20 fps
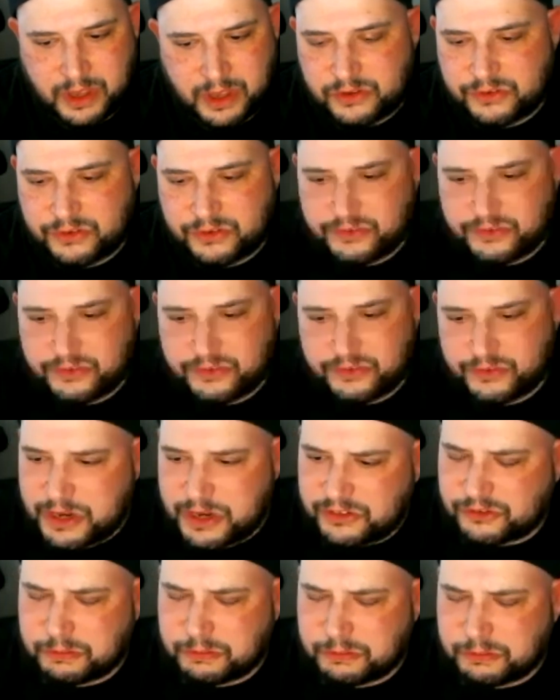So many
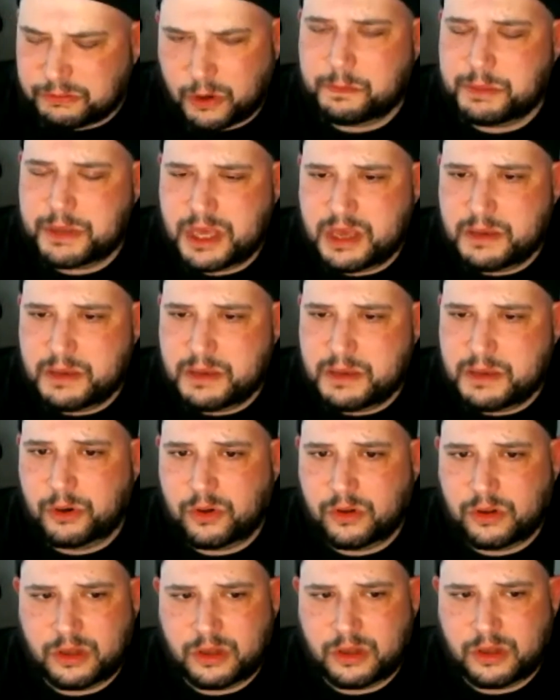smart
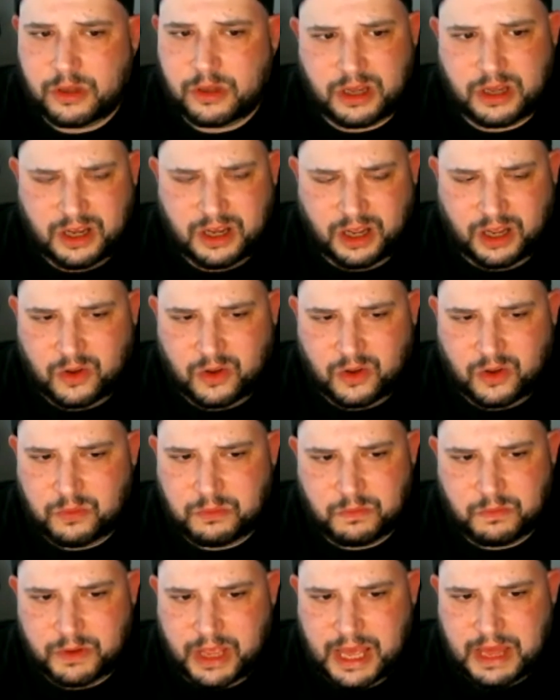people.
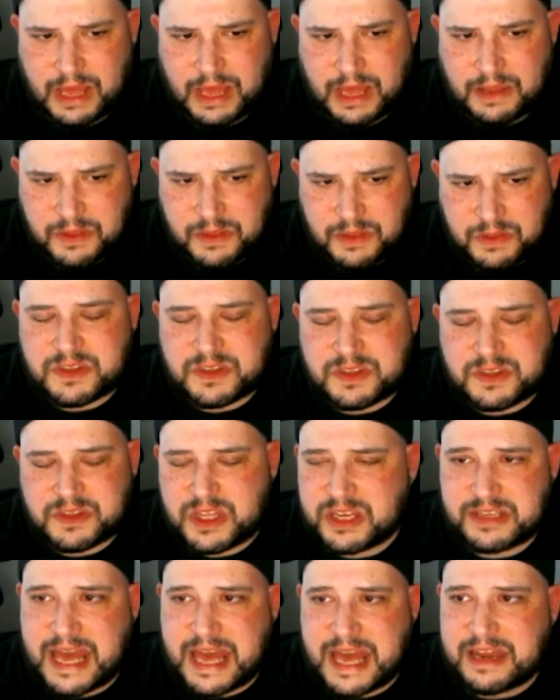And then
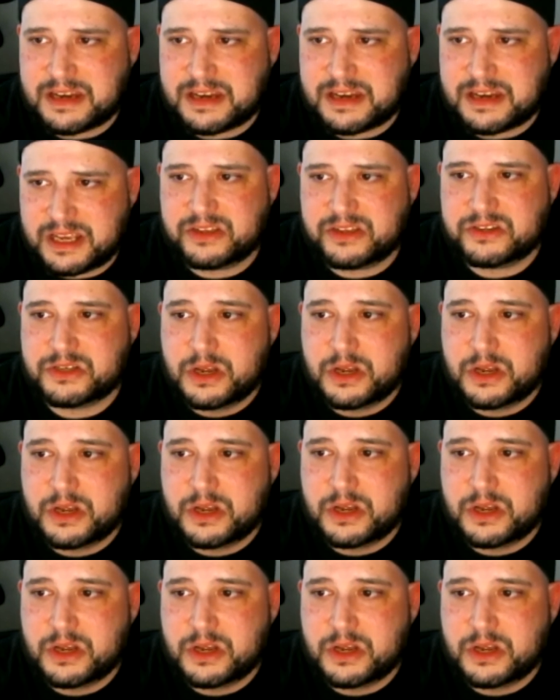the attendees.